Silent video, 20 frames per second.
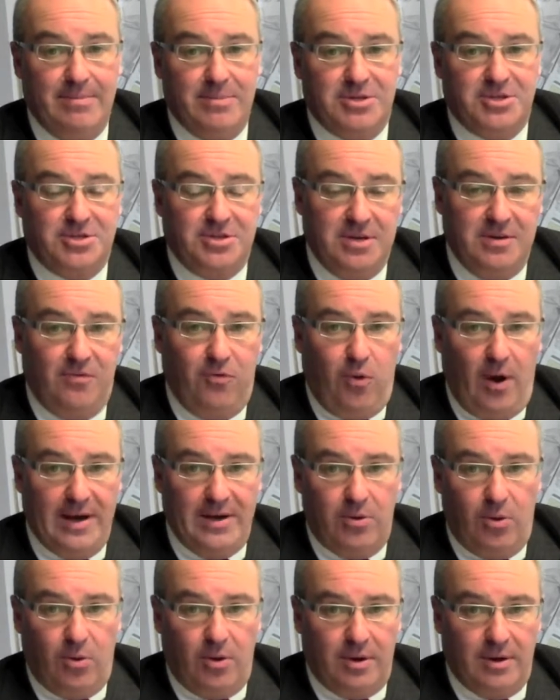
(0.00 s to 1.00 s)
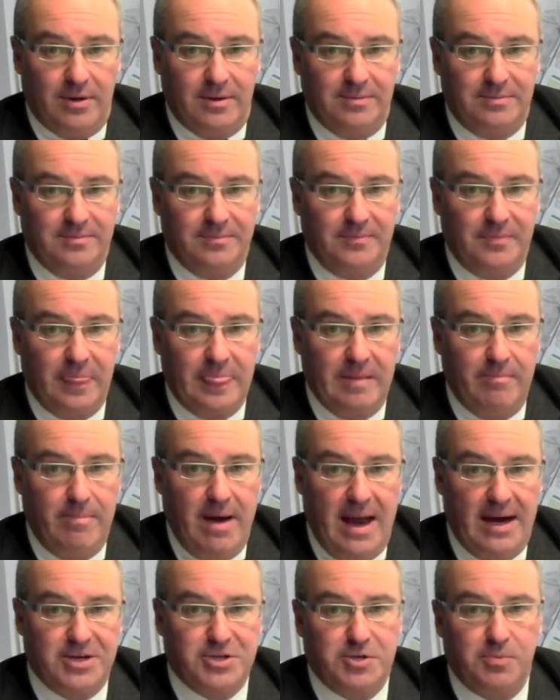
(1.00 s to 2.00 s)
name is Steve Whitehorn,
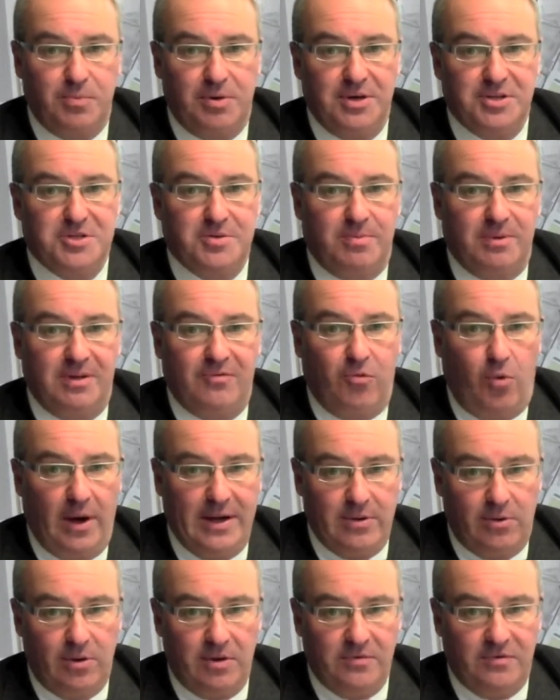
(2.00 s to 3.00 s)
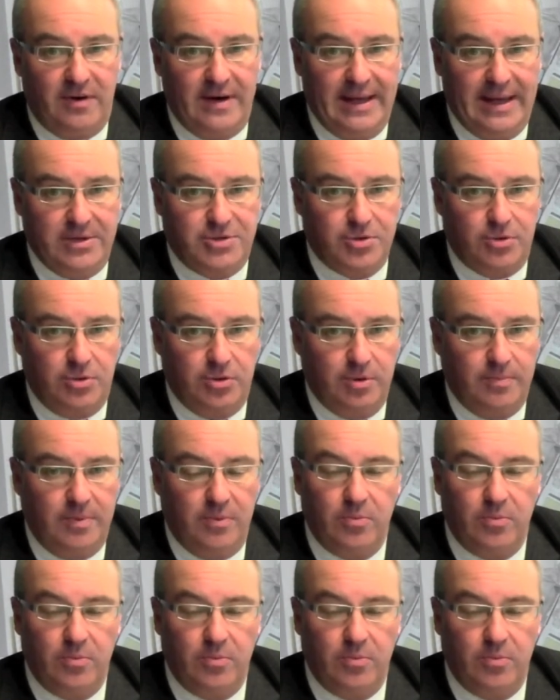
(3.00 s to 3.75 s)
Managing Principal of Whitehorn Financial Group,